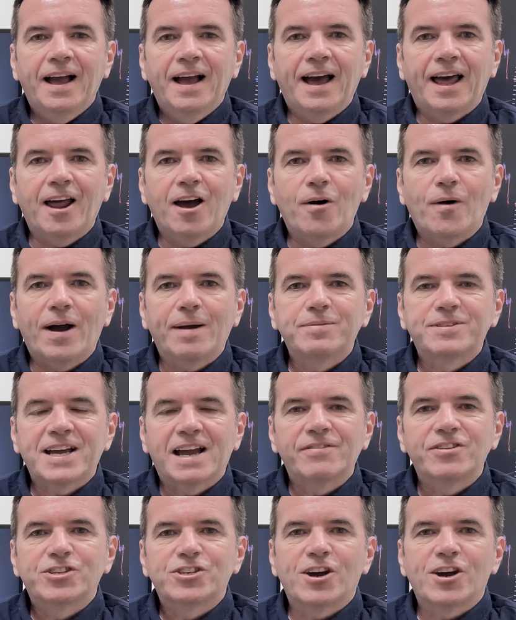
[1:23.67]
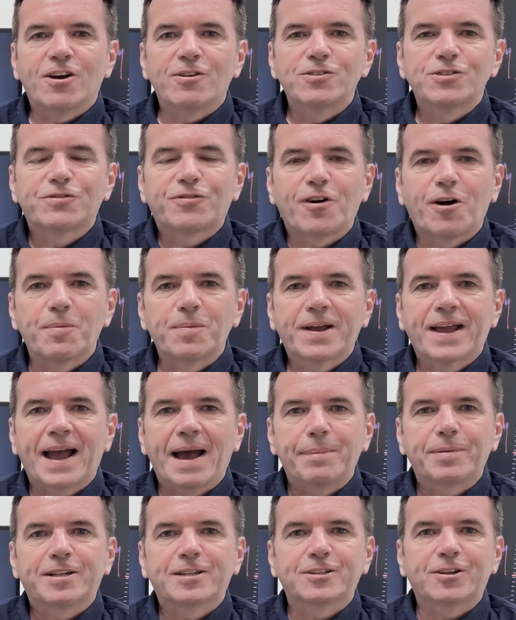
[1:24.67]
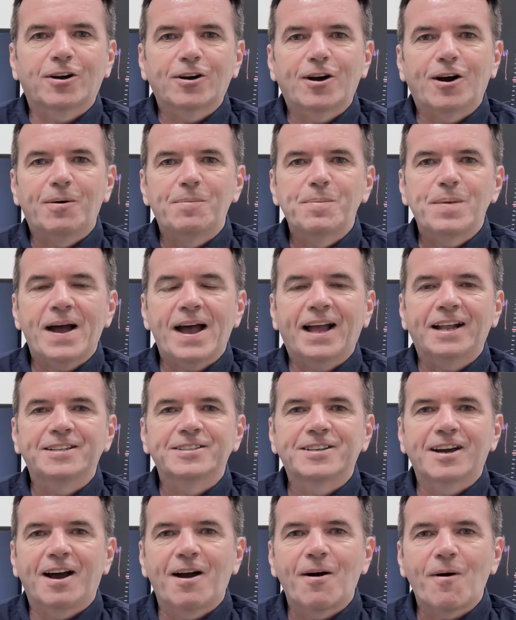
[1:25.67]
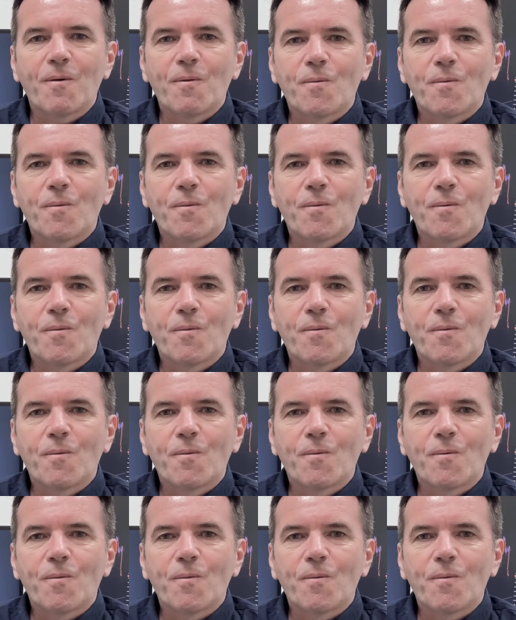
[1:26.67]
Hello, I'm David Jones from Capital.com, and uh,